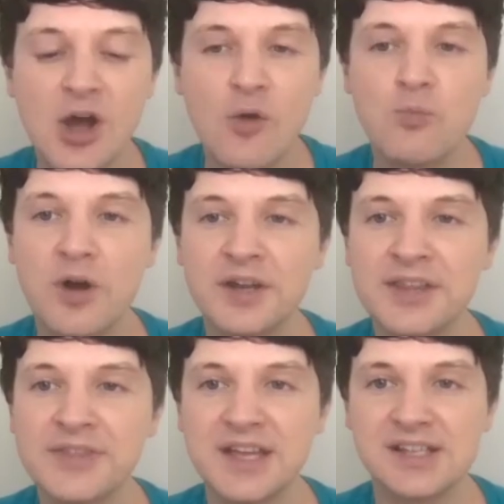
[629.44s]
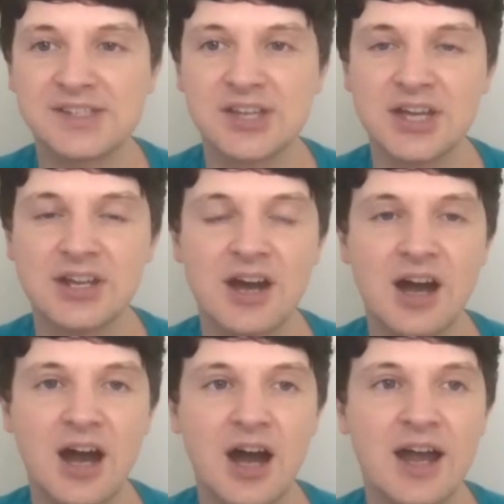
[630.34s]
One of the things that
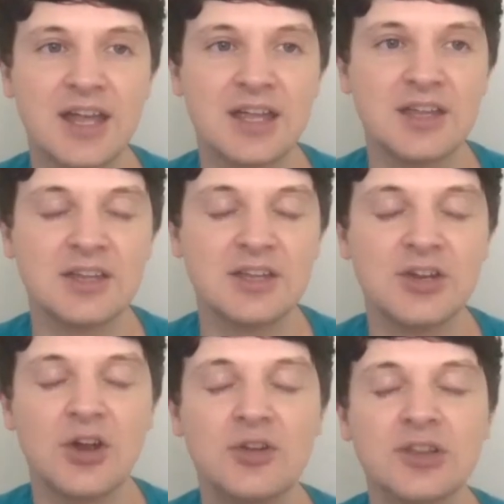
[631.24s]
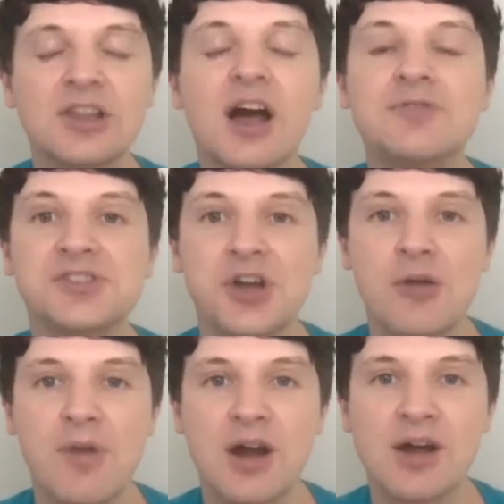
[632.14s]
I you know love so
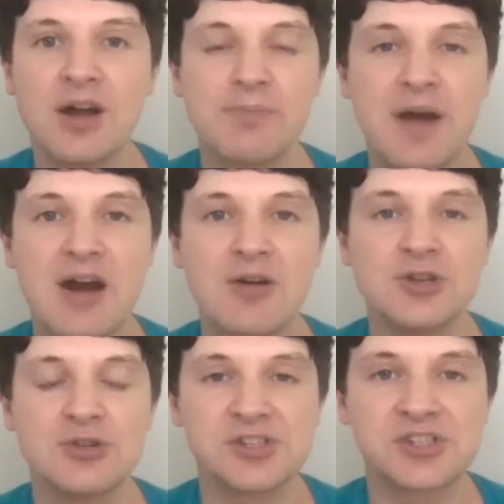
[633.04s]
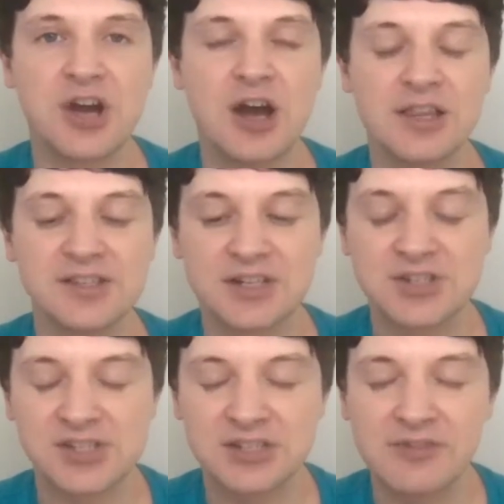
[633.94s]
much about your style is I
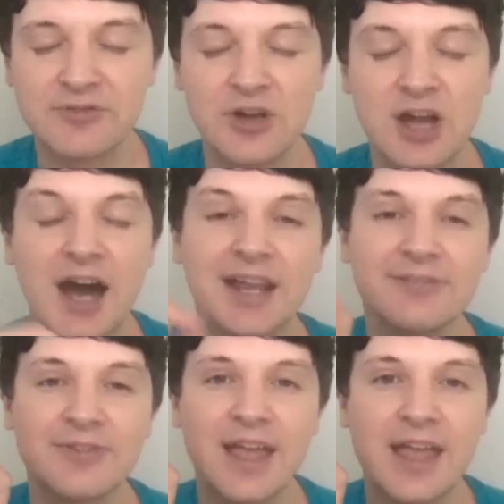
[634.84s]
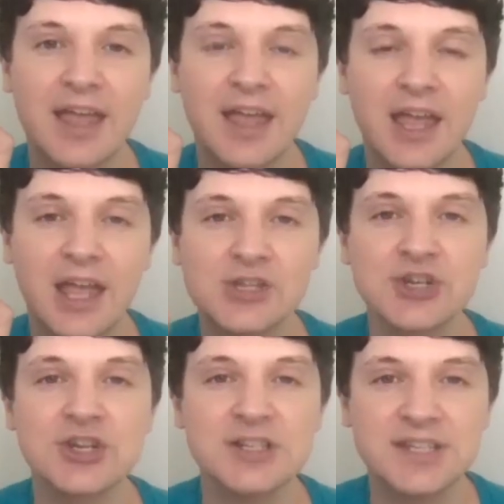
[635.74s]
just love your kind of
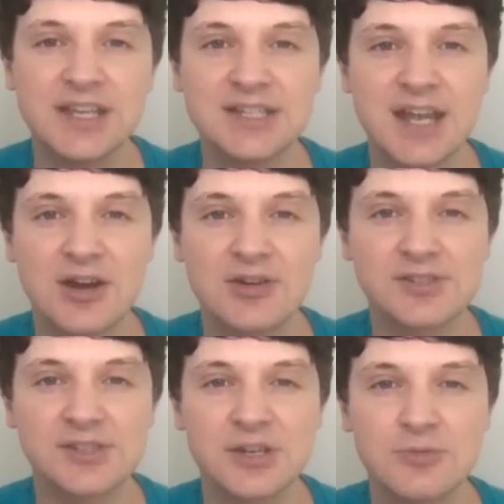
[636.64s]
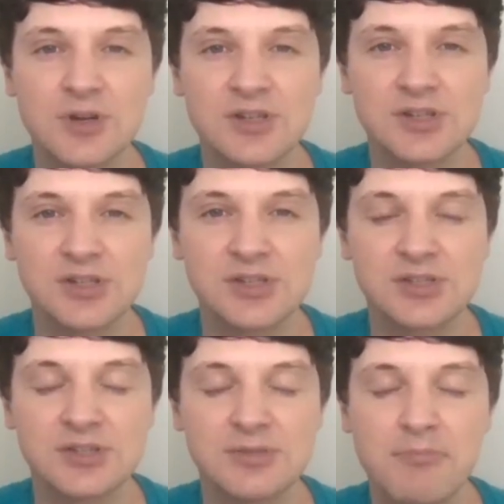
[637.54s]
intricate details that were just
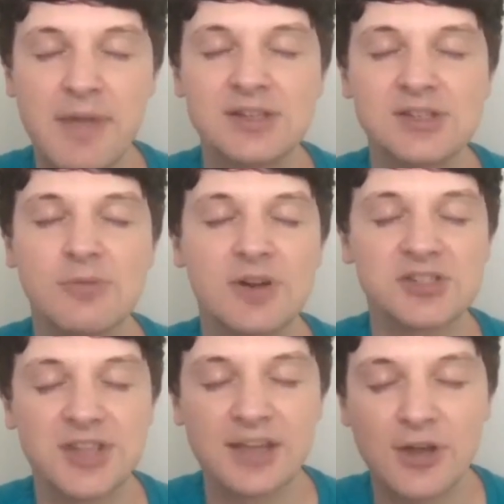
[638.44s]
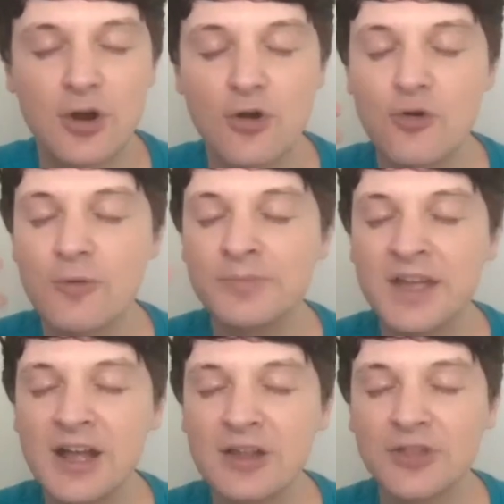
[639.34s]
meant so much. Like the whole
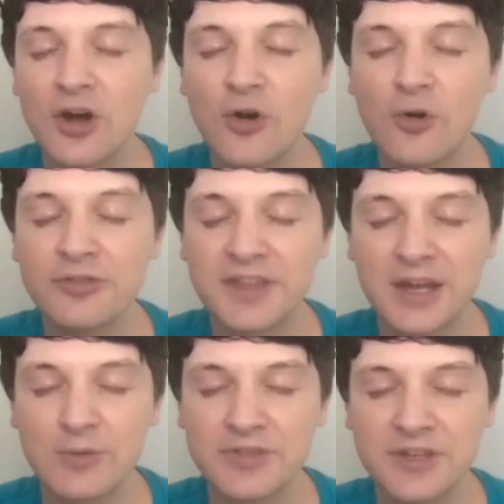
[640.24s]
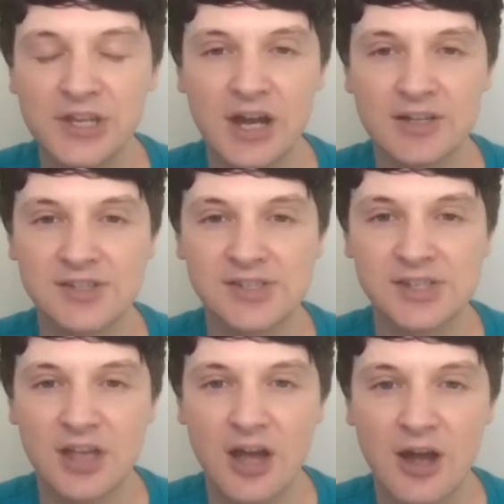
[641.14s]
the whole thing with the nuts,
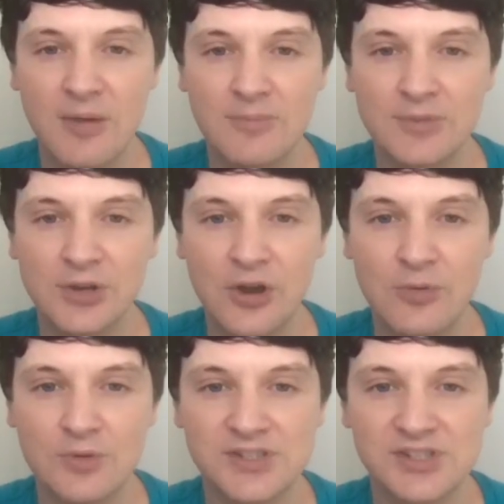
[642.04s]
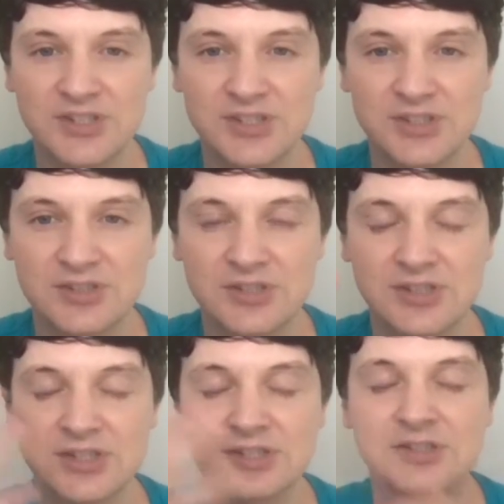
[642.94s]
um, you know, was just
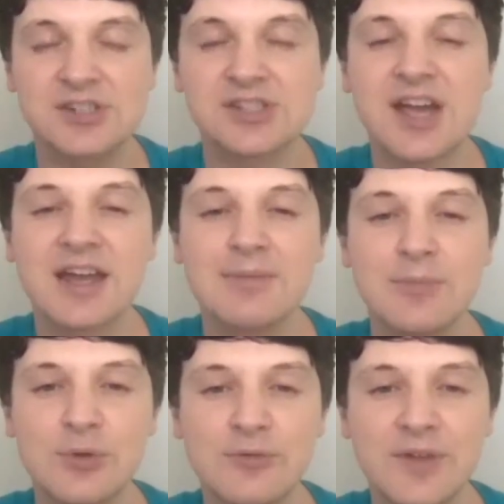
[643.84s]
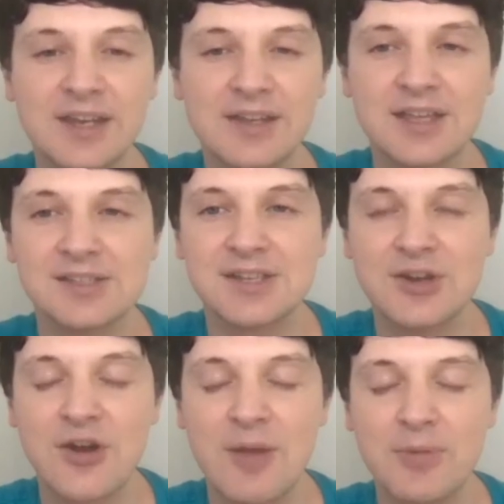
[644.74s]
just just kind of moving because you
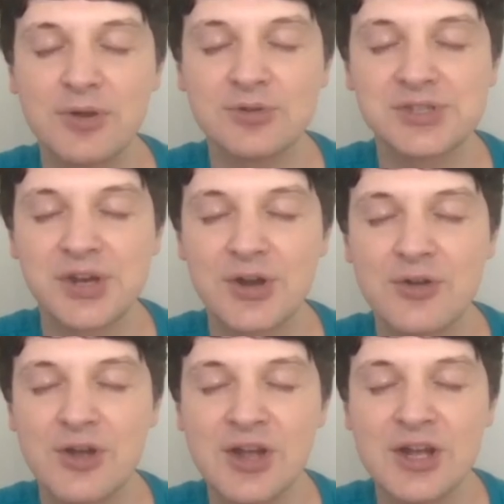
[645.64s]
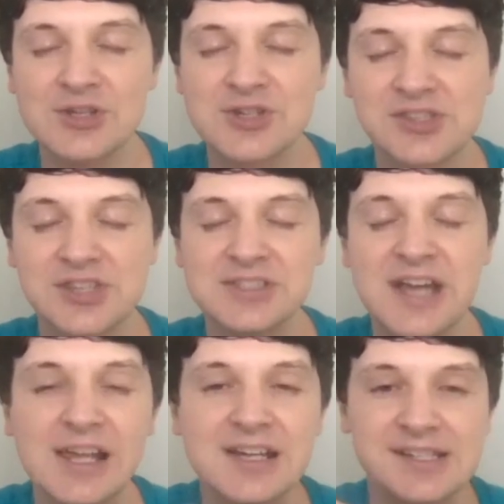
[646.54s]
know, but also just the
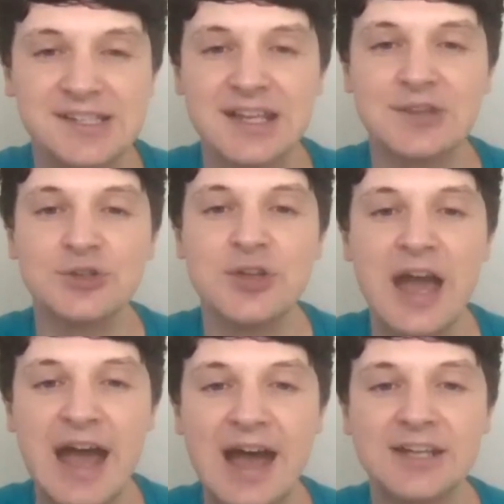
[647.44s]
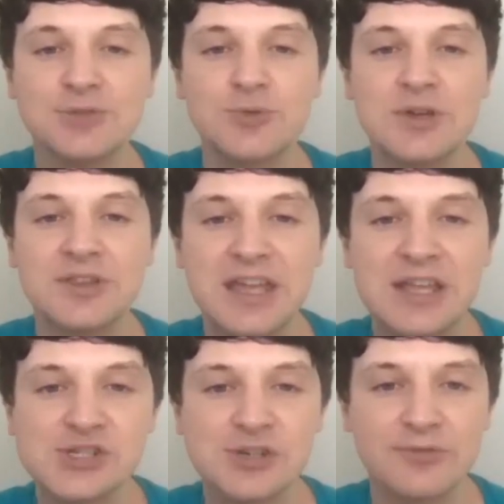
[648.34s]
delicacy that you had with
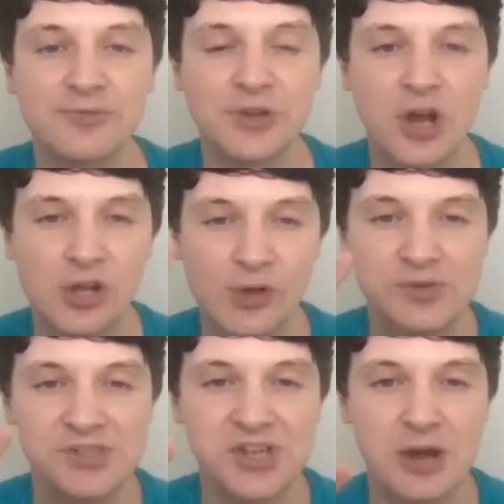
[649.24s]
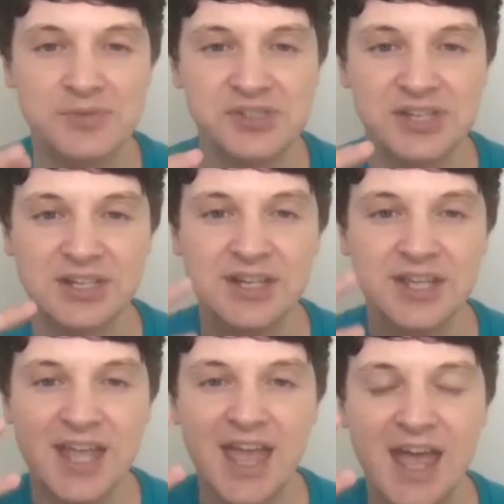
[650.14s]
each of the close ups and
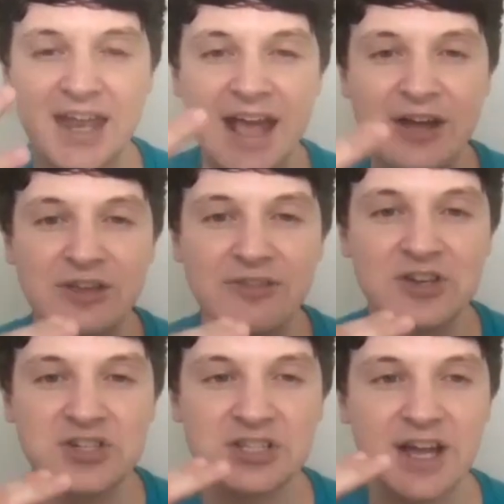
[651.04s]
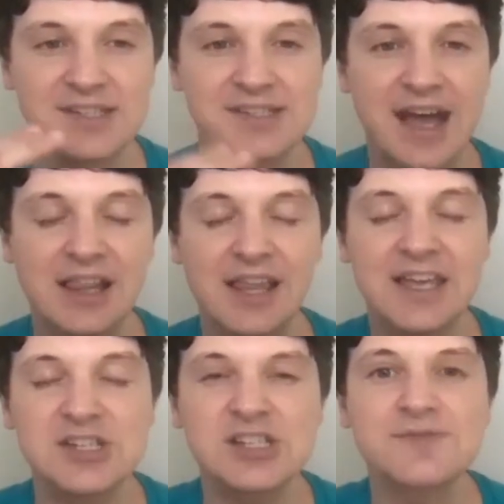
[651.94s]
and how you visualize that. Like
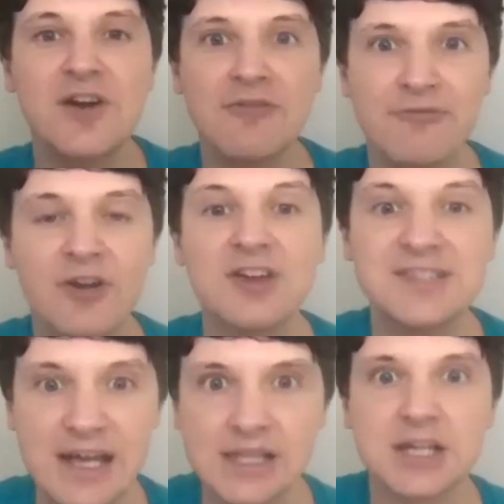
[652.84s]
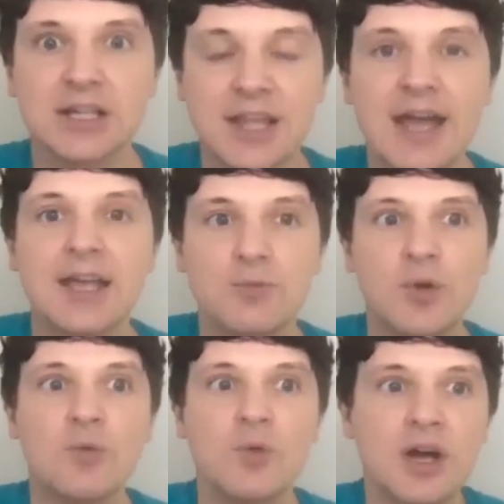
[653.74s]
it just felt very delicate, like
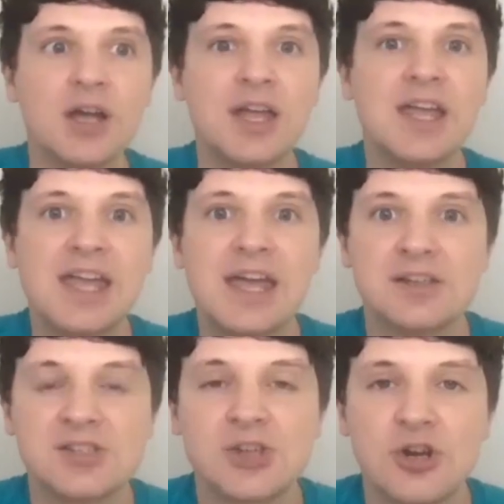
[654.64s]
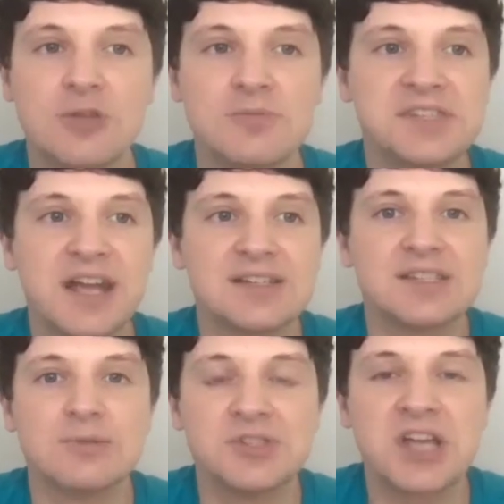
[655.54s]
we were in a circumstance
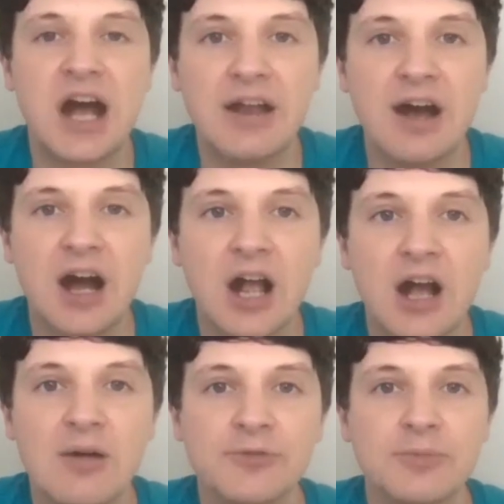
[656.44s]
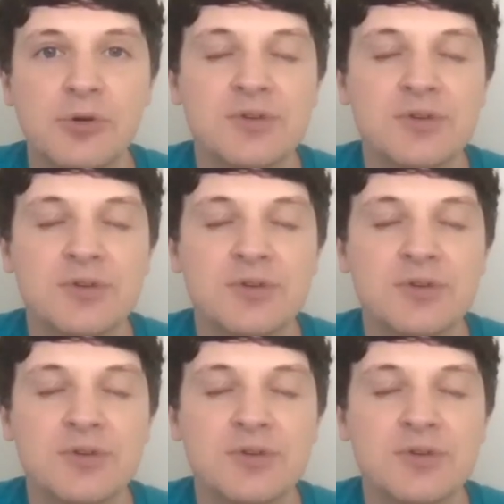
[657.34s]
that was kind of uncomfortable.